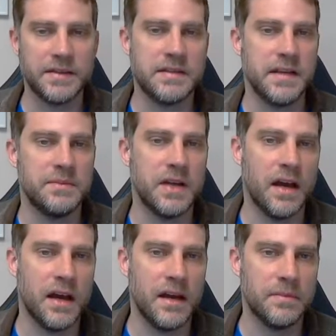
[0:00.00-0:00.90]
At the same
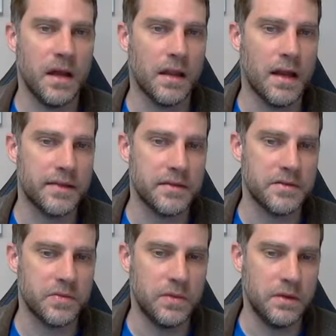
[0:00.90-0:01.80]
time, a lot of
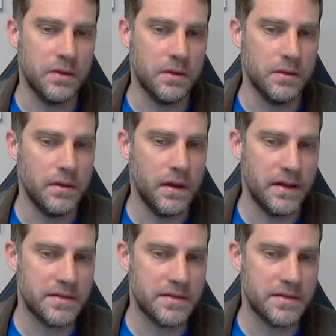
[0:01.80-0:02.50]
this will